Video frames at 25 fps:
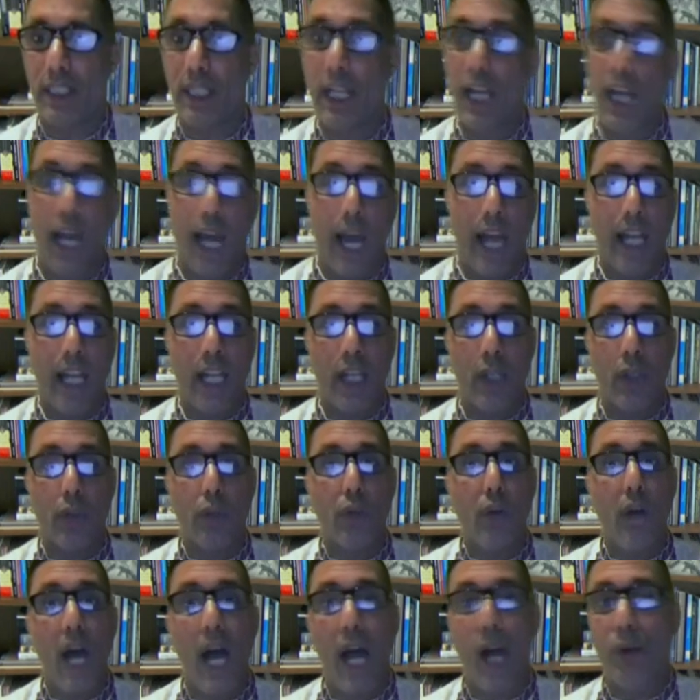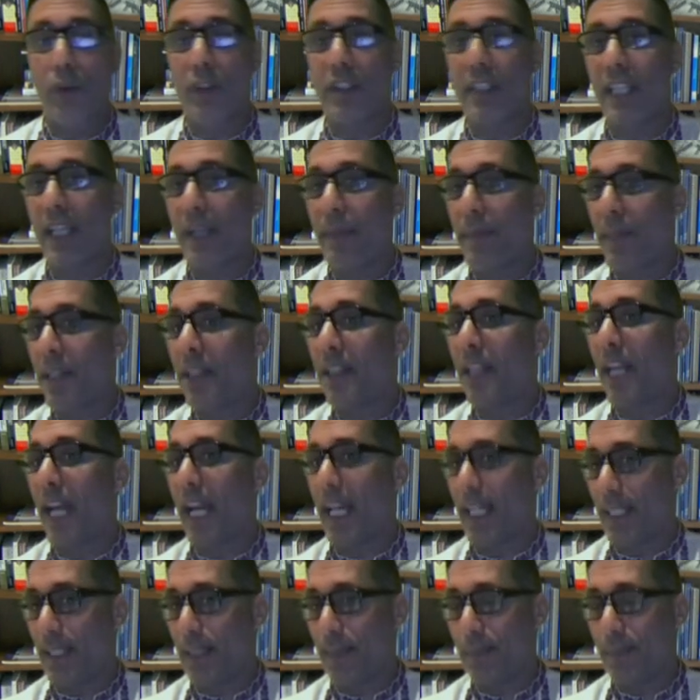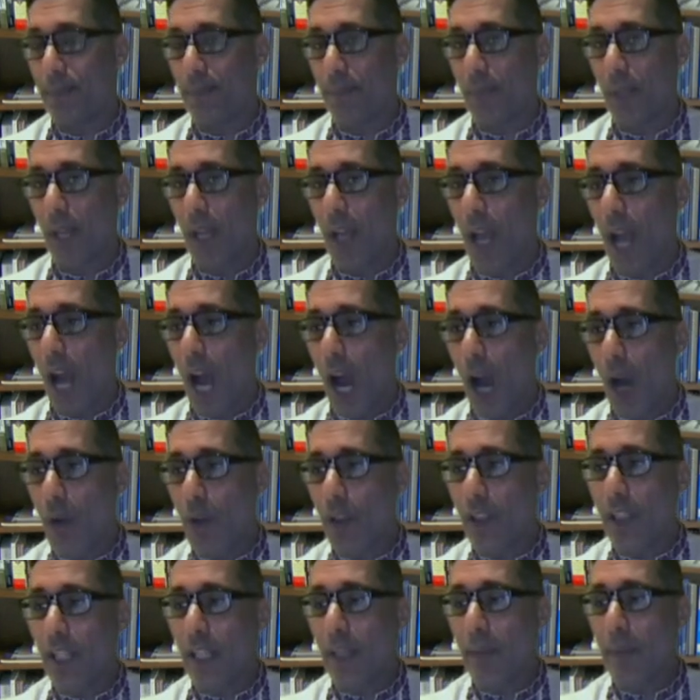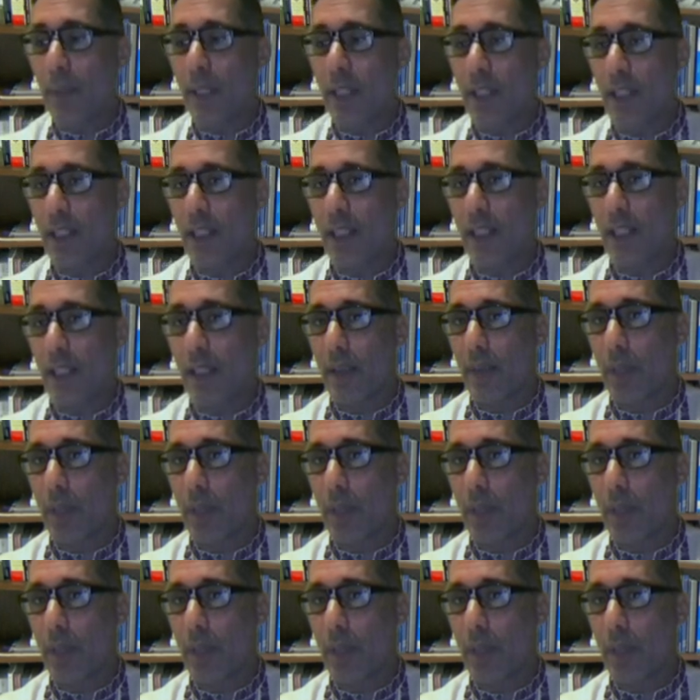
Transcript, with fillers: And I don't know how did they miss that. How did they miss?